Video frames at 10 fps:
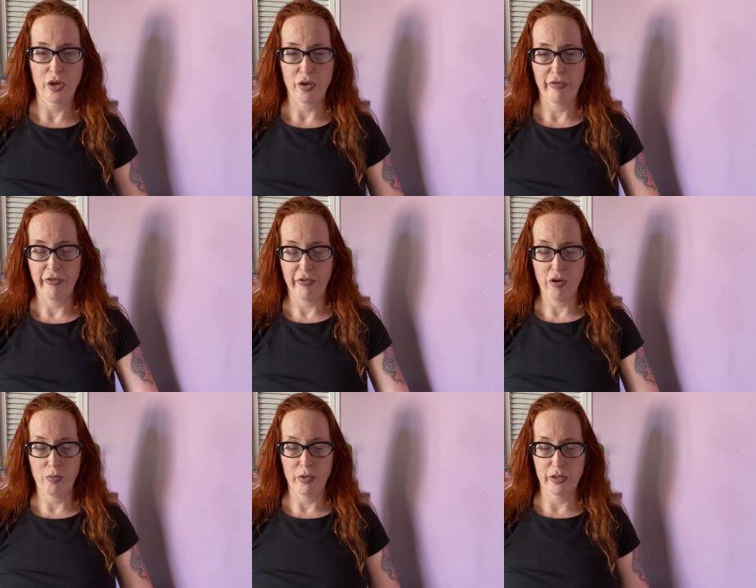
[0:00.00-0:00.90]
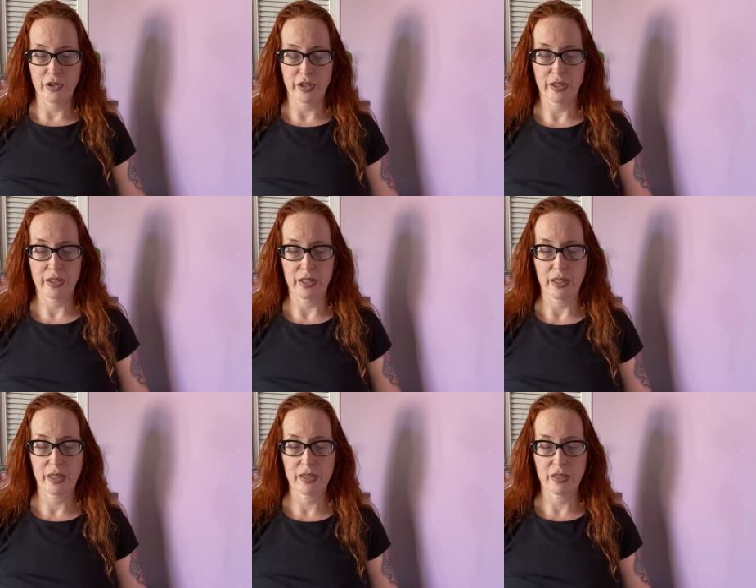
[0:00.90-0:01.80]
formal
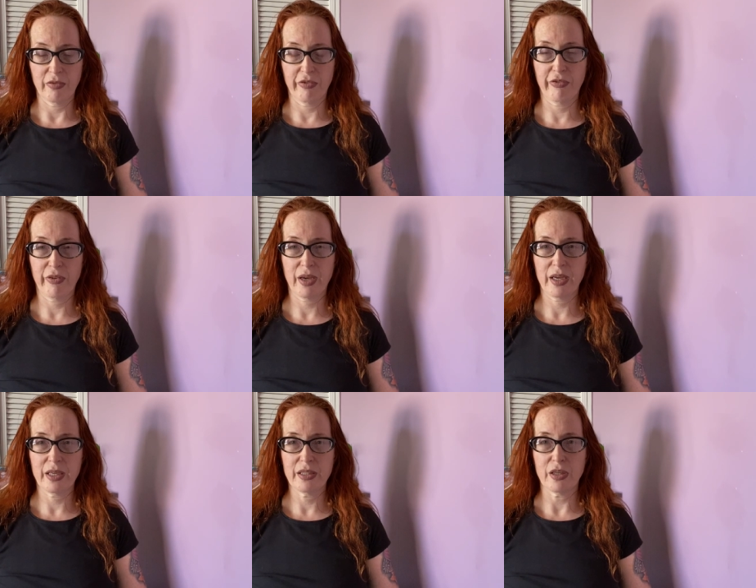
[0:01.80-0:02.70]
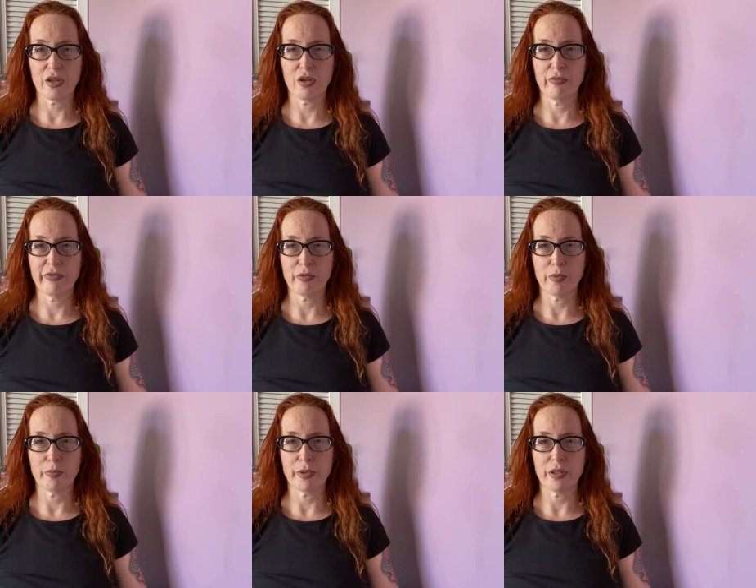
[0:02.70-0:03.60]
logistics, find a
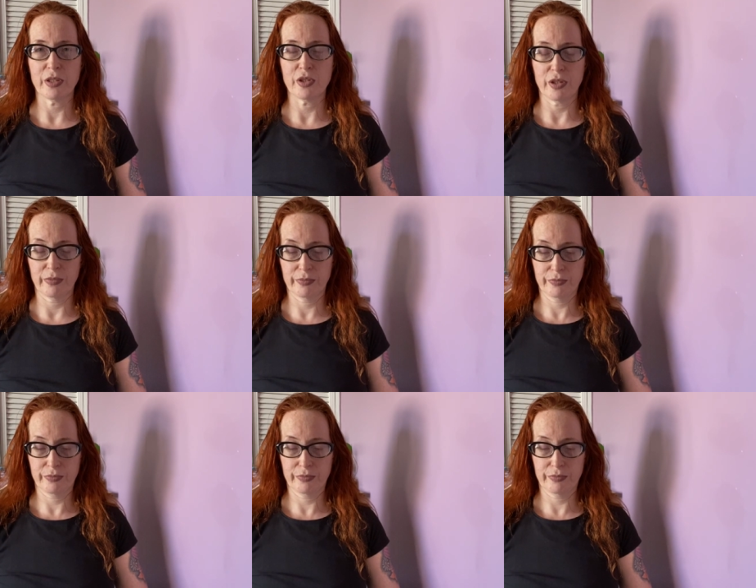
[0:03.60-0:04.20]
comfortable position.